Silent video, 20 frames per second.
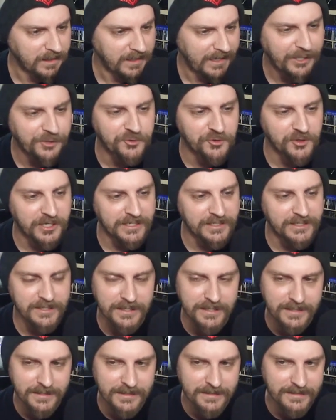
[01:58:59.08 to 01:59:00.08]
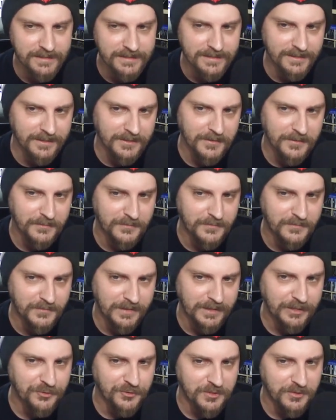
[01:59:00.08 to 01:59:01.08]
intricacies of
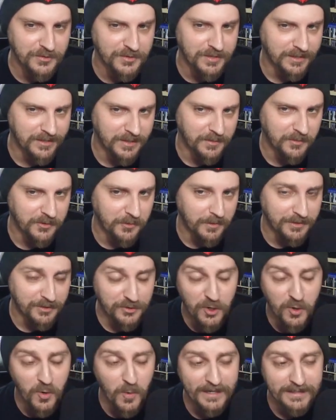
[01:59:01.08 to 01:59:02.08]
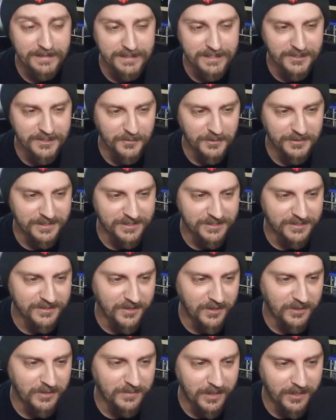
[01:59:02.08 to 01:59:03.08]
introducing someone who has no idea what this is
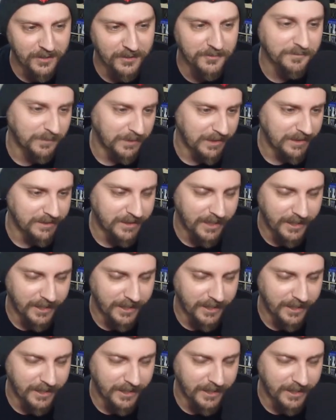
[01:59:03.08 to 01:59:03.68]
all about, being